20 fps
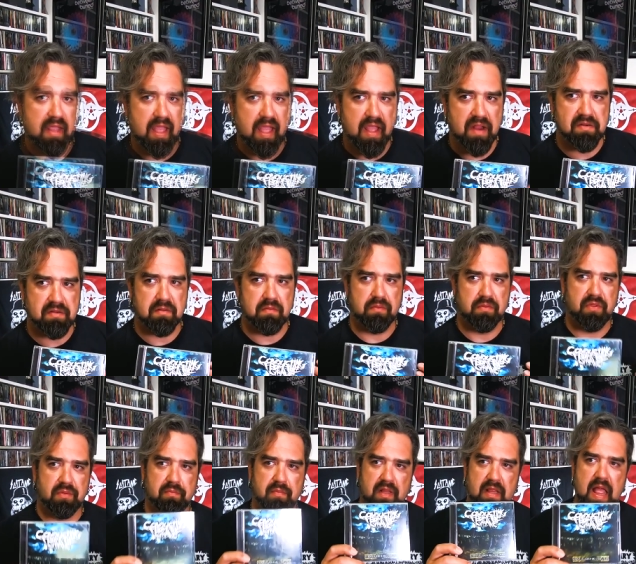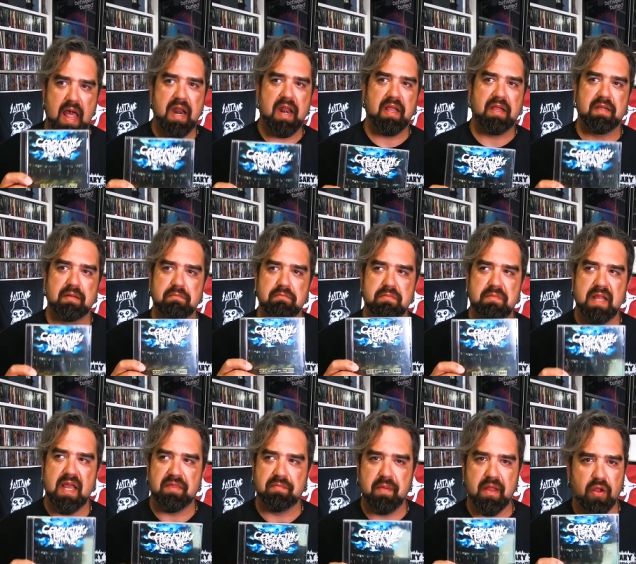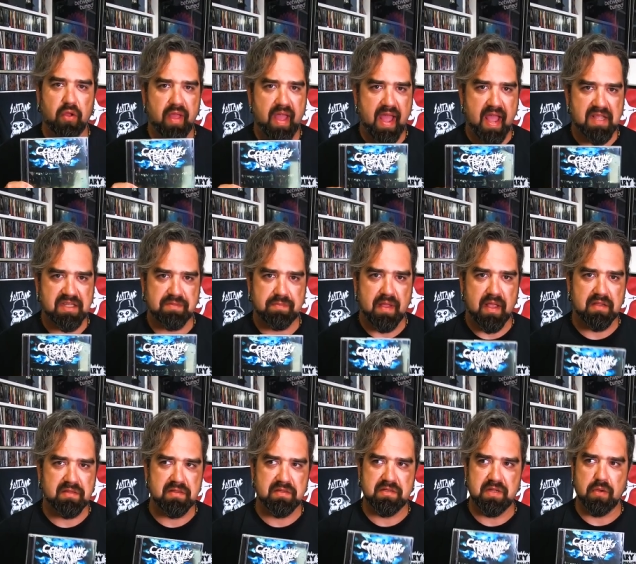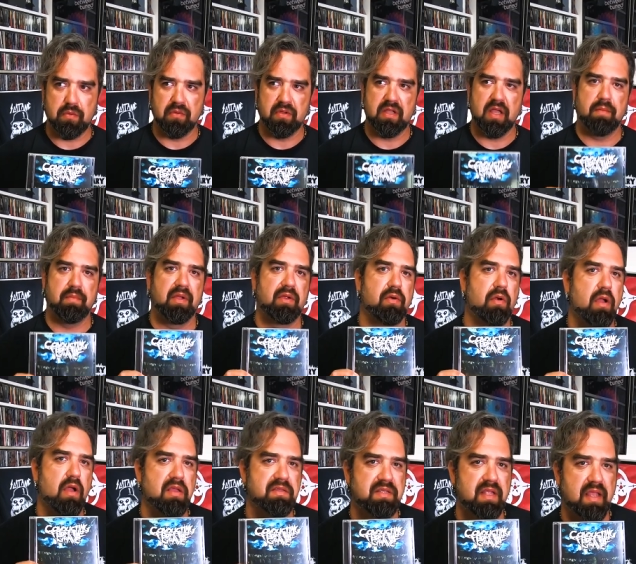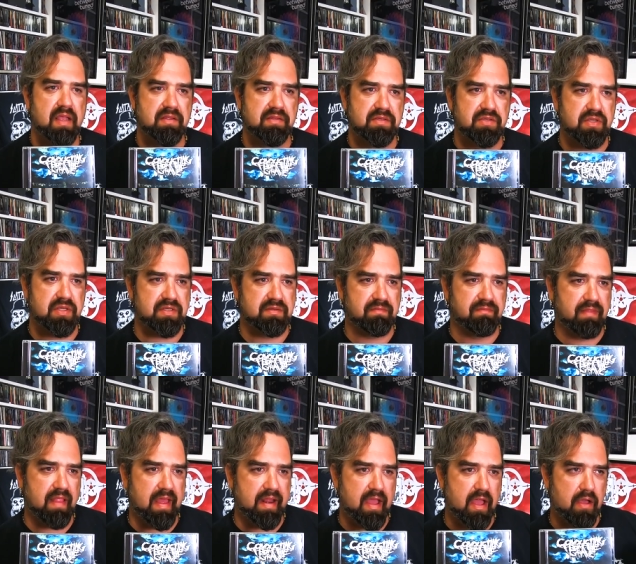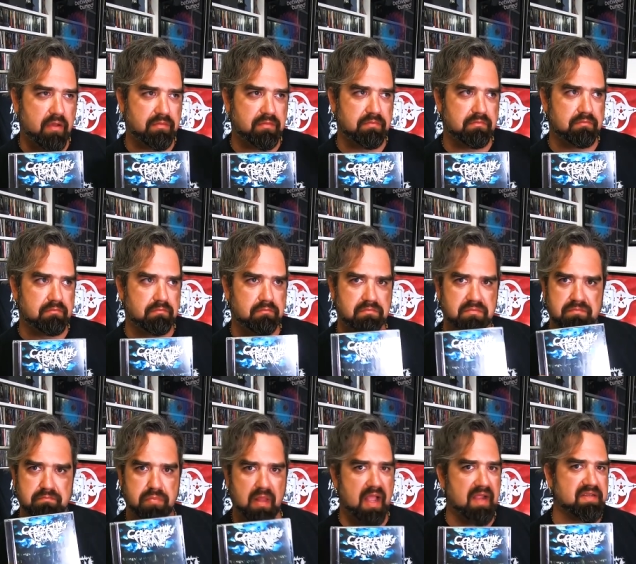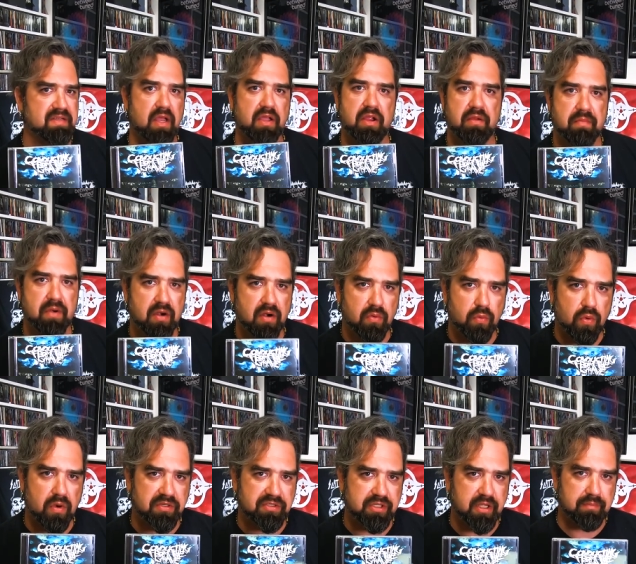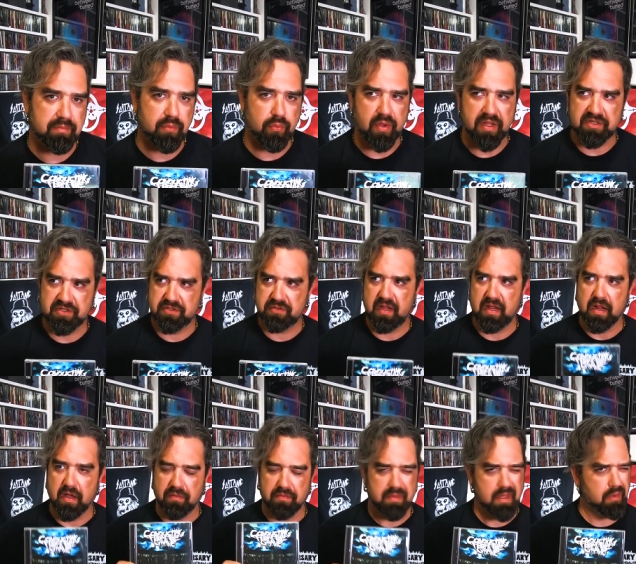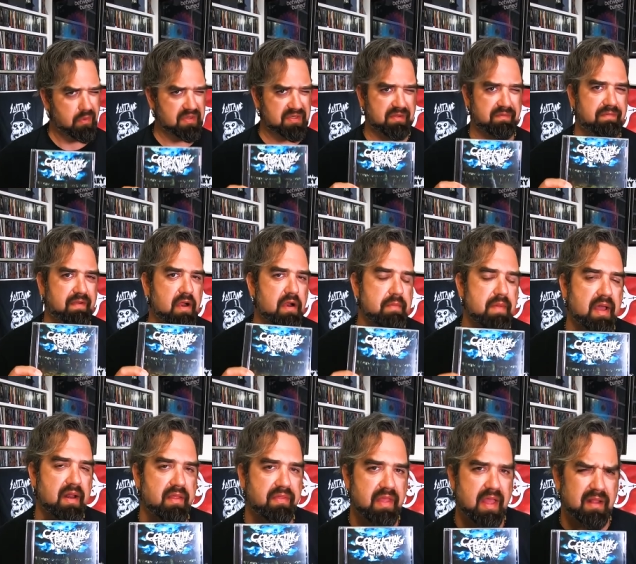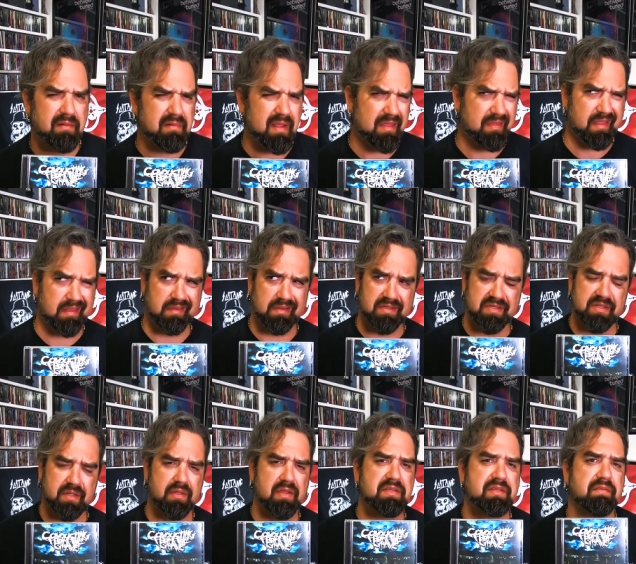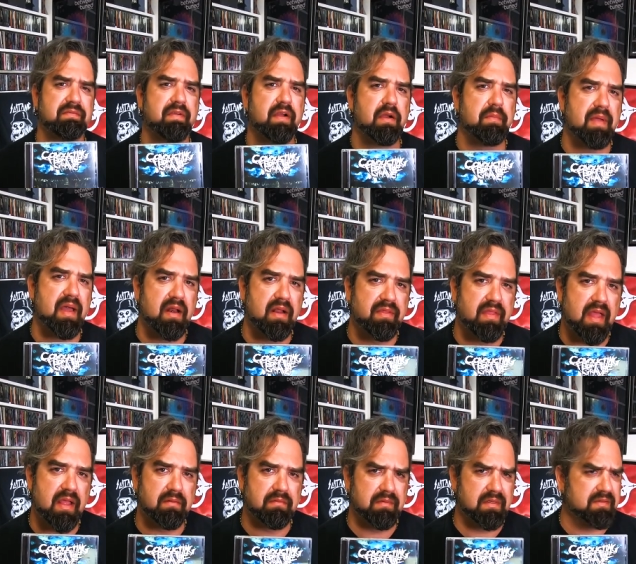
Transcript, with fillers: And the melodic death metal aspects don't come across as just flat out Black Dahlia Murder worship, which, you know, there was a fair amount of that. I think there still is a fair amount of that.